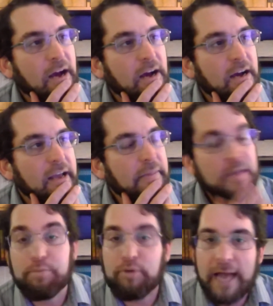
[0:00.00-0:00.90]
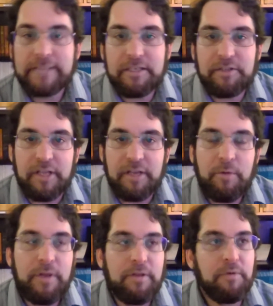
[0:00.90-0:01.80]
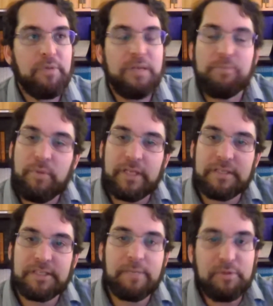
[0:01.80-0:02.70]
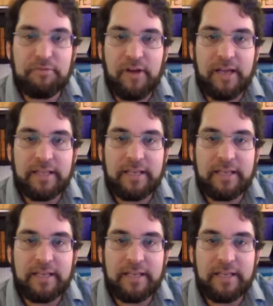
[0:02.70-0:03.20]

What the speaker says: And then practically, when people begin simplifying